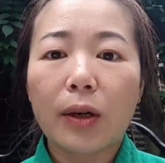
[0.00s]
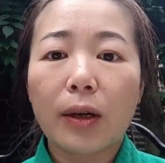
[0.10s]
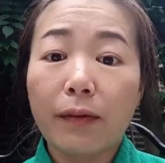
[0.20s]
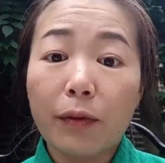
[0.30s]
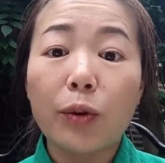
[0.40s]

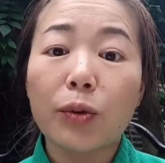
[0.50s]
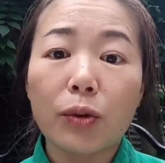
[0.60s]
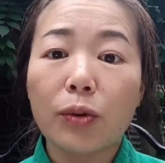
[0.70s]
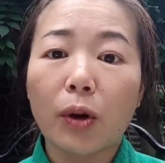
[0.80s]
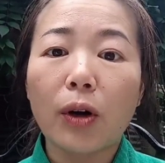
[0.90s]
if you
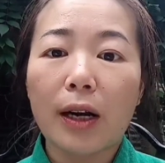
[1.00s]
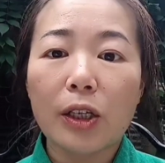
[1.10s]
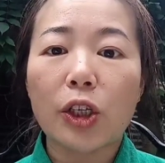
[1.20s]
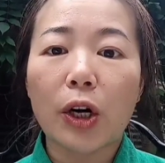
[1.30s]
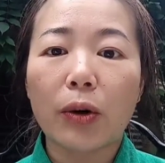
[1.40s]
do not
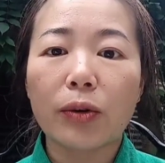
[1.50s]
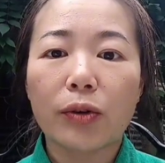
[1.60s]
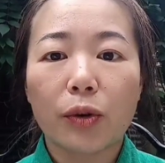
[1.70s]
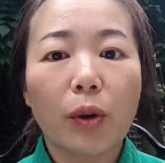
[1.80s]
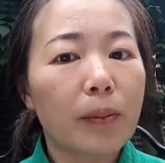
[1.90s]
control
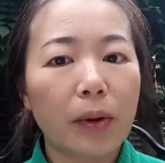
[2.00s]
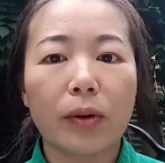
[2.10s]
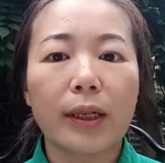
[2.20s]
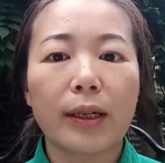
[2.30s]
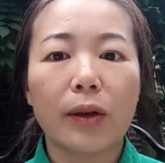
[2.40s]
your
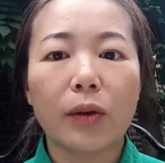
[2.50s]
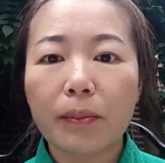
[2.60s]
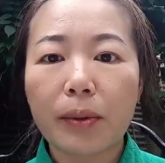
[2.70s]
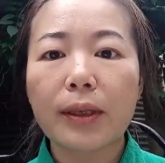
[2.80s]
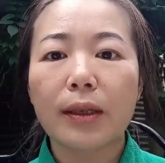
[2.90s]
body, you
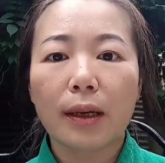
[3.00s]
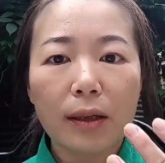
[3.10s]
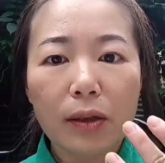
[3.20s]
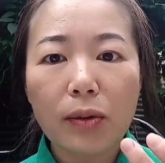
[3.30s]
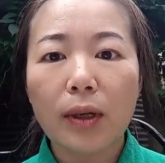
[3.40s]
breathe
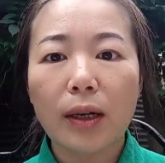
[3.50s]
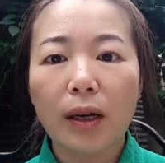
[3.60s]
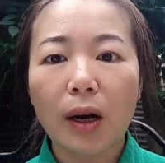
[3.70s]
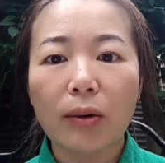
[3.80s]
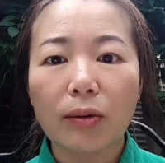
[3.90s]
in through the
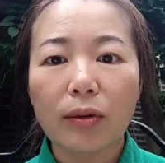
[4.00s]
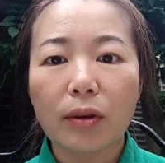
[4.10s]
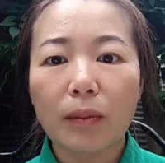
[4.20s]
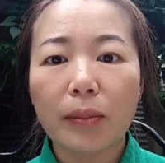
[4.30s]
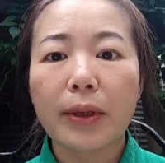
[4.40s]
nose,
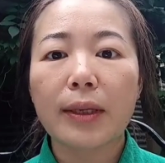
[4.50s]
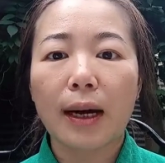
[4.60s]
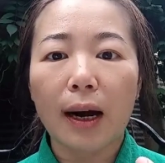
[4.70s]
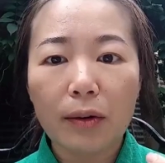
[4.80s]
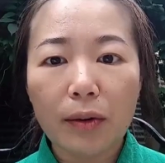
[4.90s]
breathe
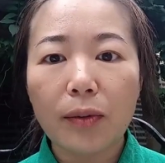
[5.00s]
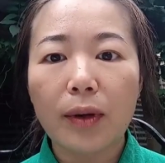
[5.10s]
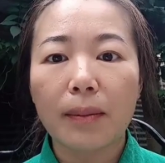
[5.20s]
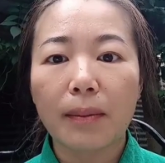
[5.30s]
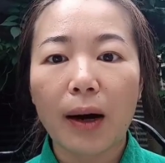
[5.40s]
out through
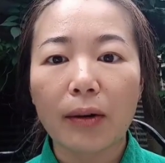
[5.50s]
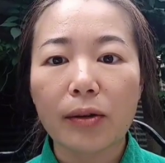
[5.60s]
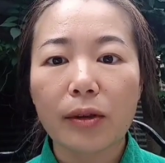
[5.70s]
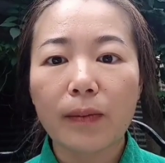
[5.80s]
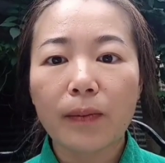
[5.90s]
the
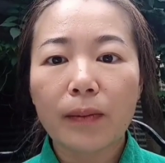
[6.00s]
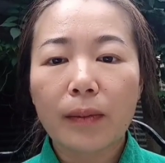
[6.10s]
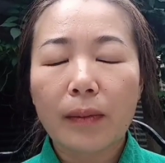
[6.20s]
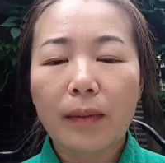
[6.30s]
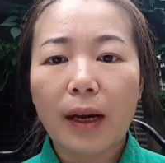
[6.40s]
mouth.
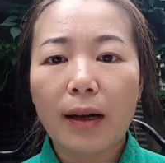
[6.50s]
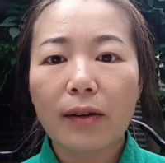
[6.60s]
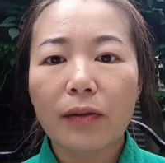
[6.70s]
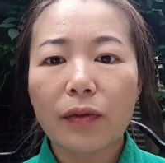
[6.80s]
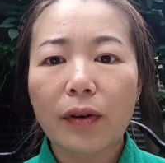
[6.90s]

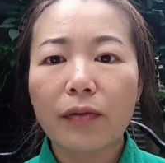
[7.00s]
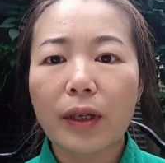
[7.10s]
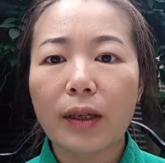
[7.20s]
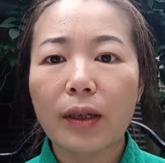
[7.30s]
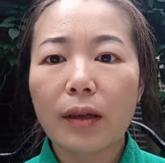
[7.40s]
And when
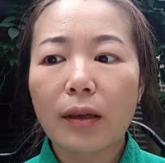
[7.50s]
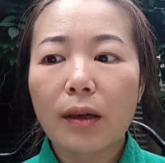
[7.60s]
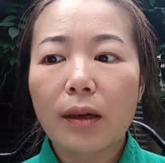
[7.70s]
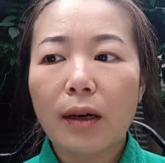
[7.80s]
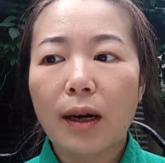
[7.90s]
we
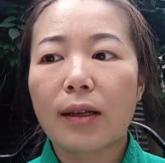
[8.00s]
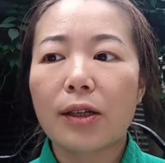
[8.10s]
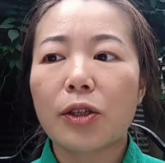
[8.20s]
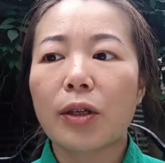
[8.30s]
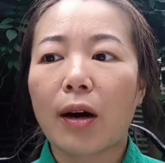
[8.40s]

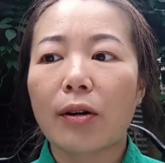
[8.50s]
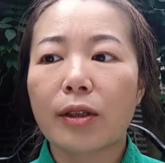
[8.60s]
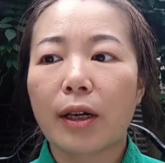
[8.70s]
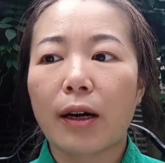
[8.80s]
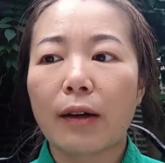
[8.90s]
condition
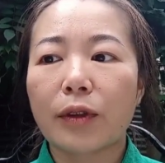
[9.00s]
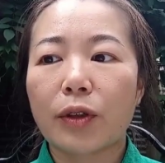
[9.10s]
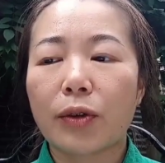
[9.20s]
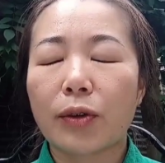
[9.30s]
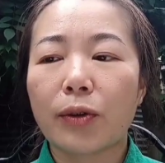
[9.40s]
ourselves
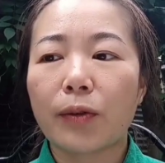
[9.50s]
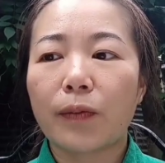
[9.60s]
to